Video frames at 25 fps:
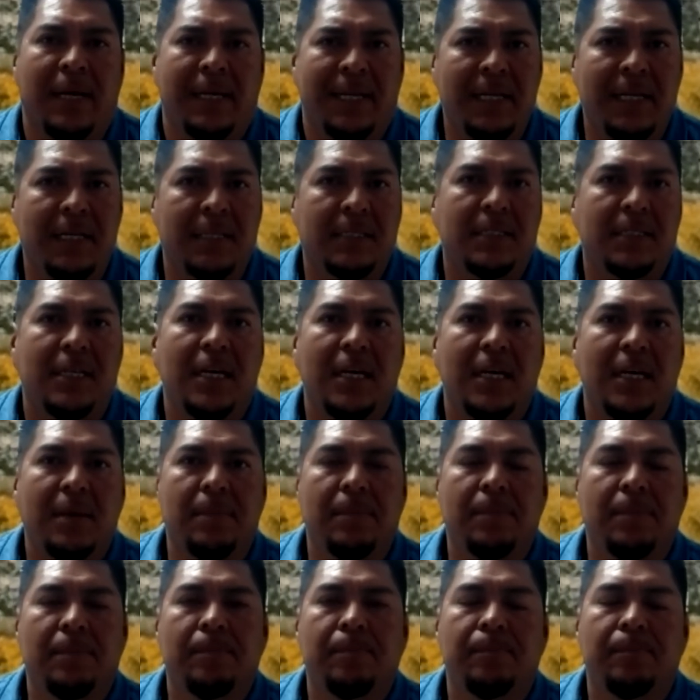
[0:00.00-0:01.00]
didn't see
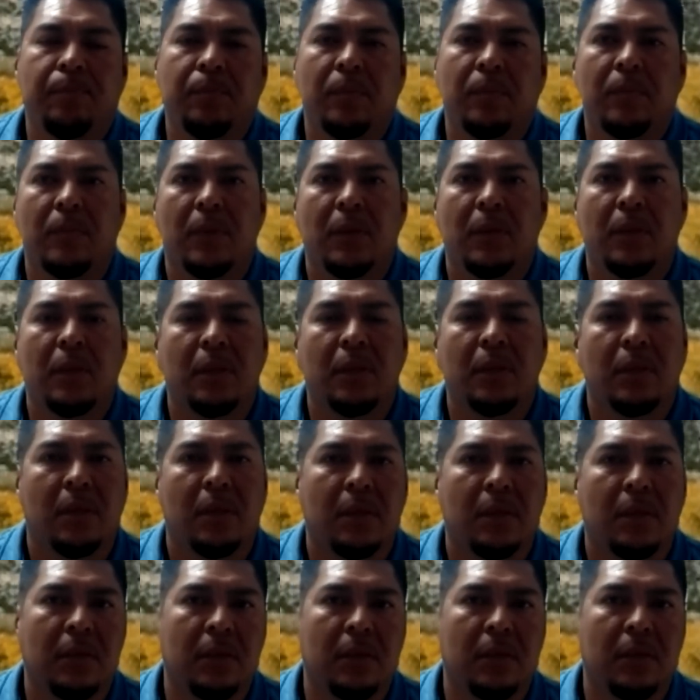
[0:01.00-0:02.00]
him,
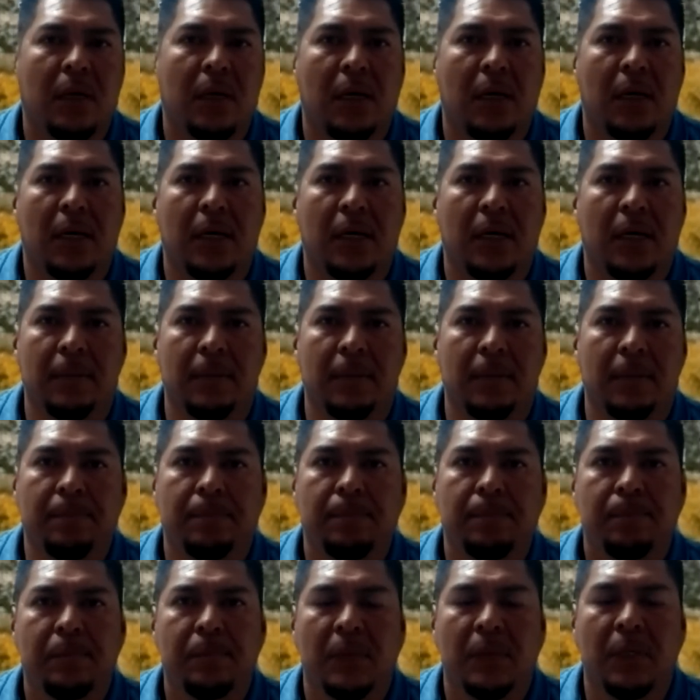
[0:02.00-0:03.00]

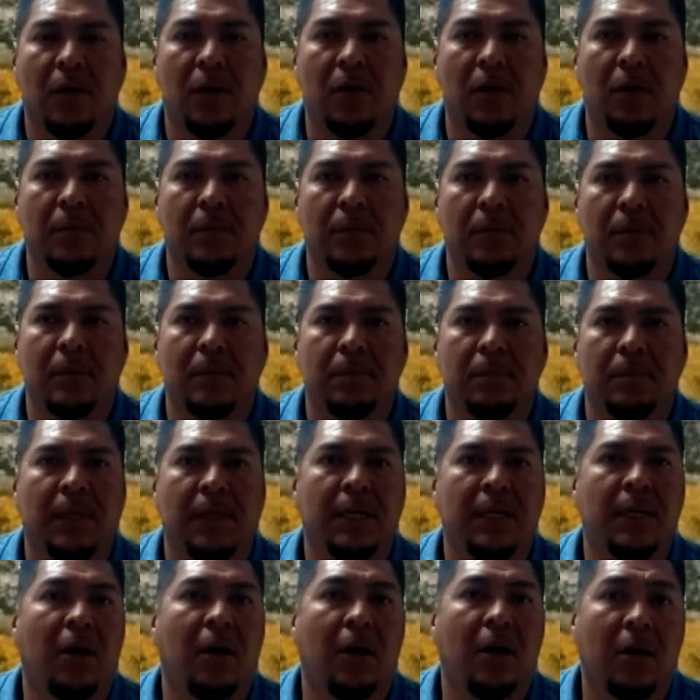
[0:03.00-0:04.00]

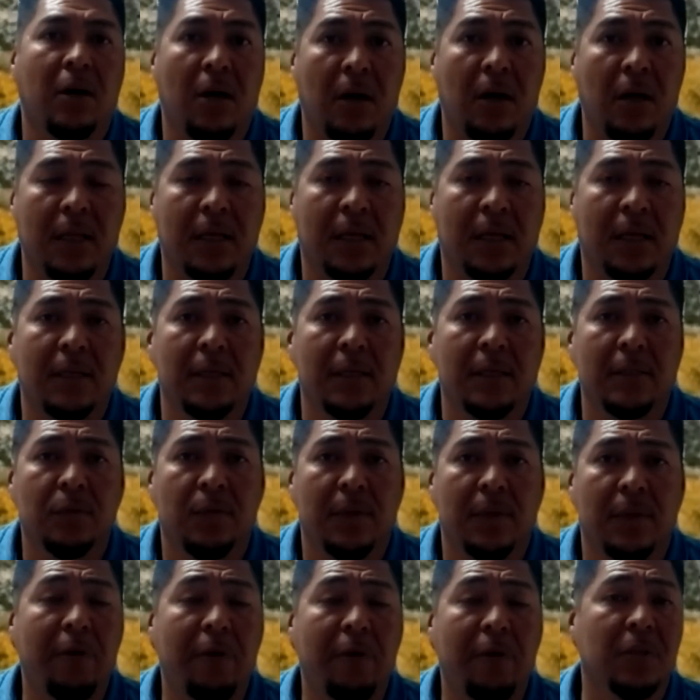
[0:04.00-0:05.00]
being an alcoholic, because
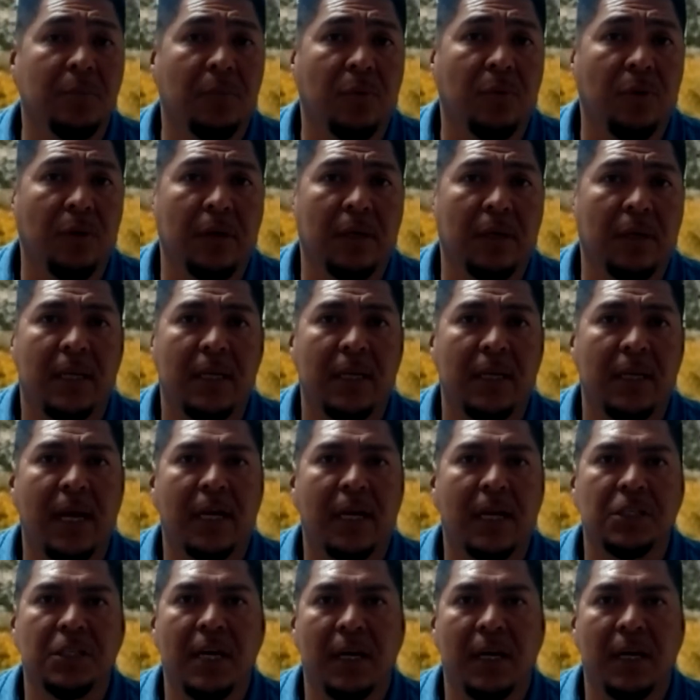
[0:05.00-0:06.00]
when I was born, he
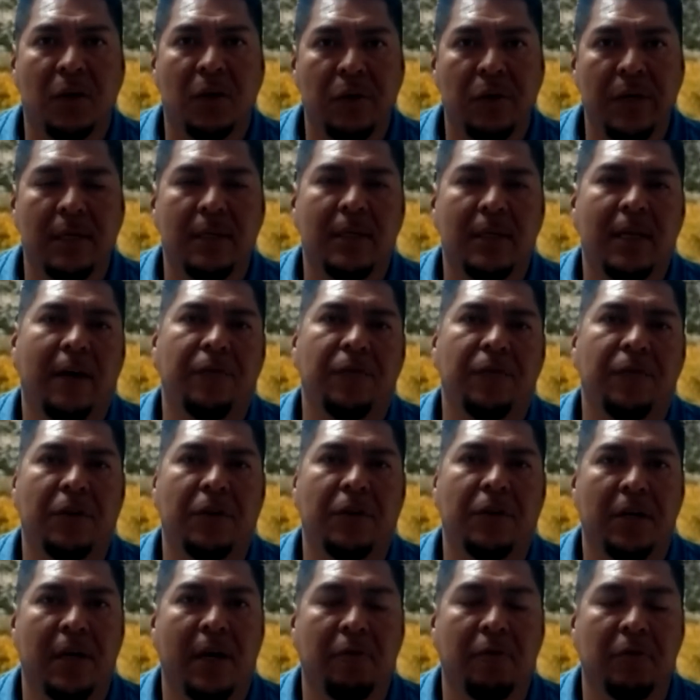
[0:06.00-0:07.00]
actually had quit after a
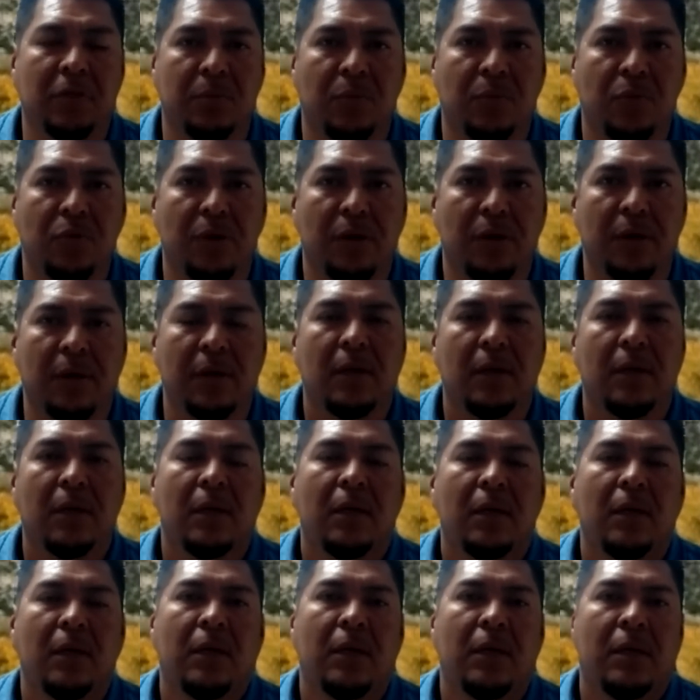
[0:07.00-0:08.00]
year I was born.
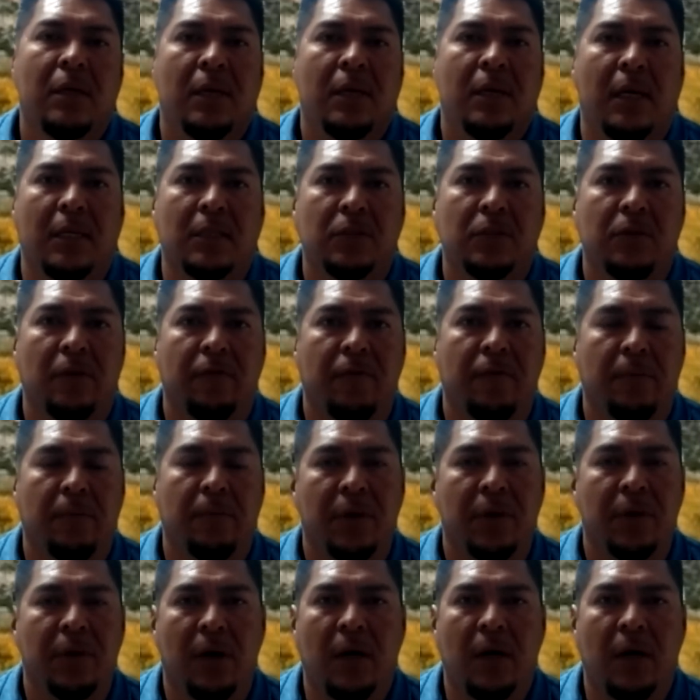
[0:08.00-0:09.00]
And so from
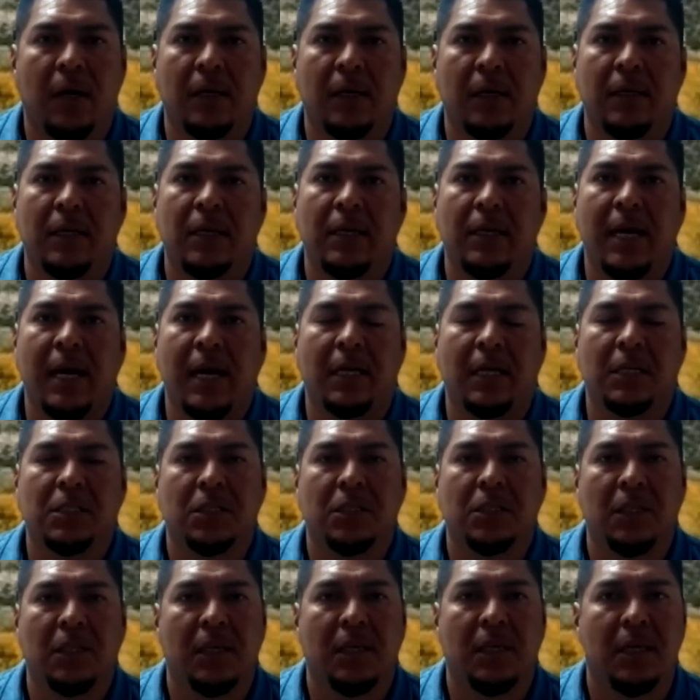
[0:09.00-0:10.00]
there on, he
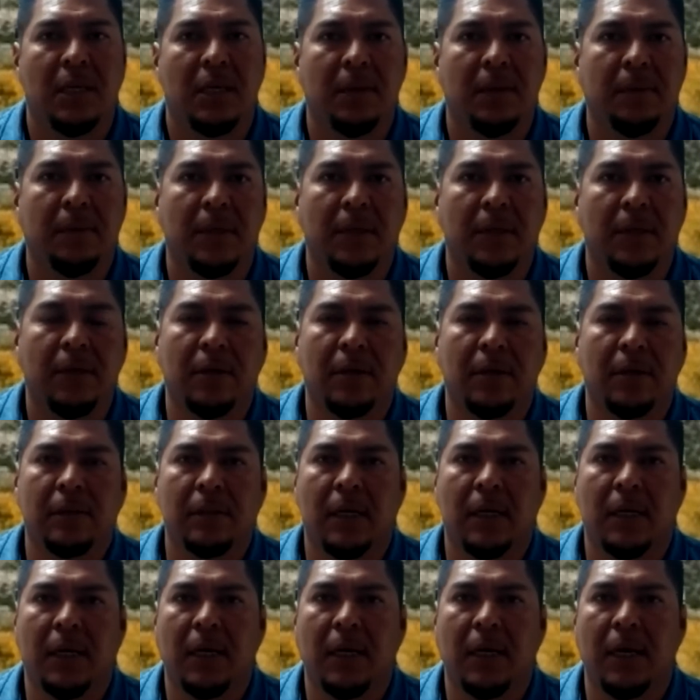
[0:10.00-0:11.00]
actually,
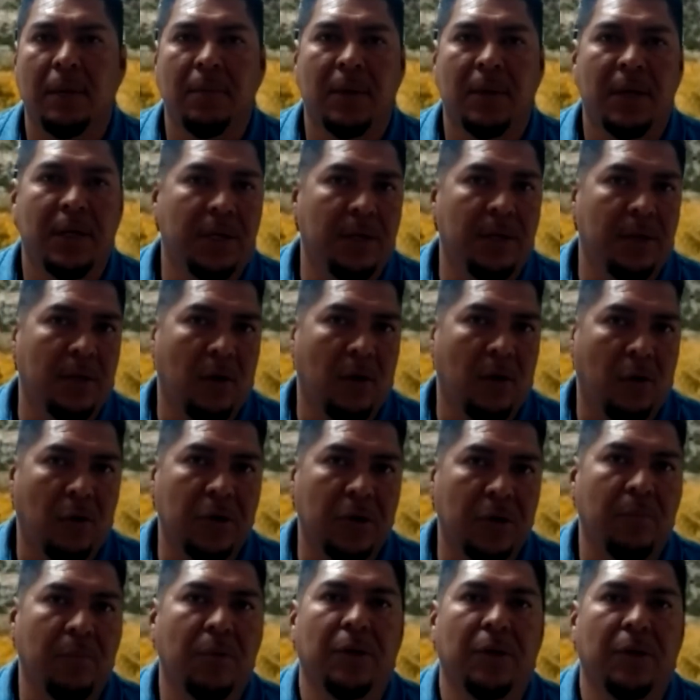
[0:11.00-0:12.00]
my
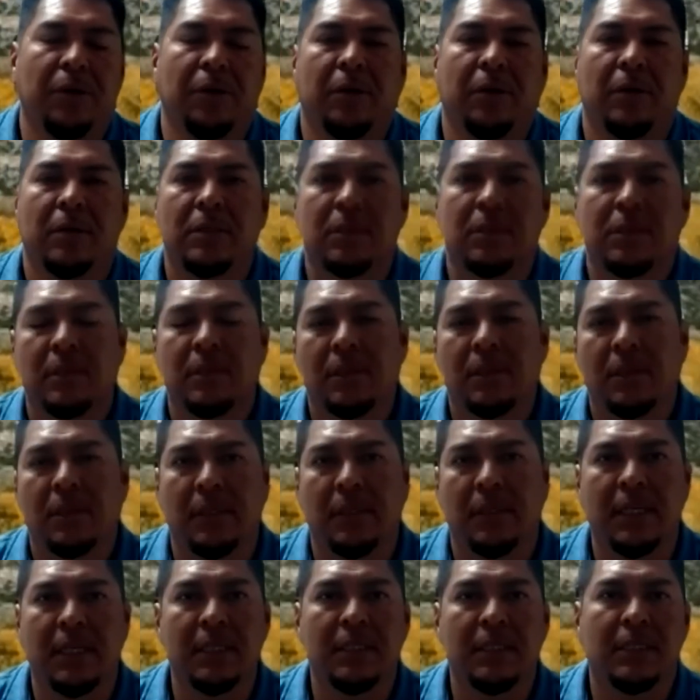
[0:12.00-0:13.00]
older brothers
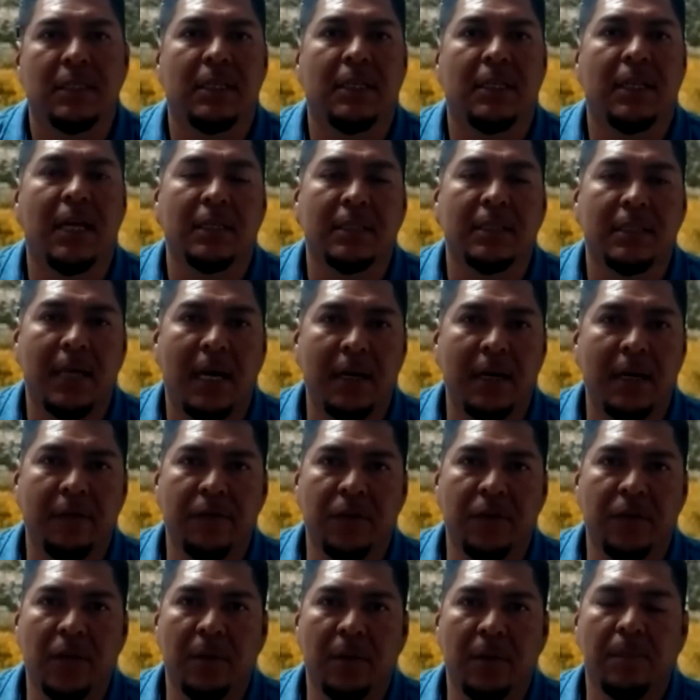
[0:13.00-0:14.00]
did see that side of
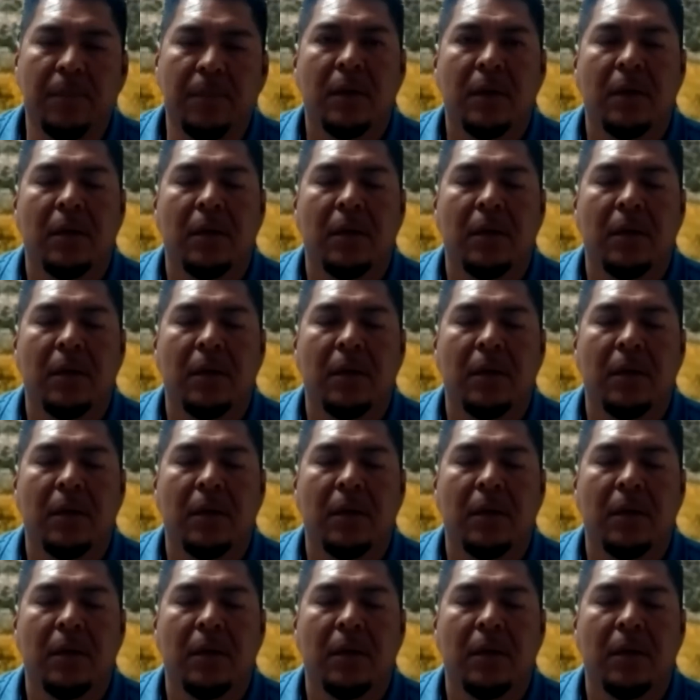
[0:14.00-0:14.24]
him.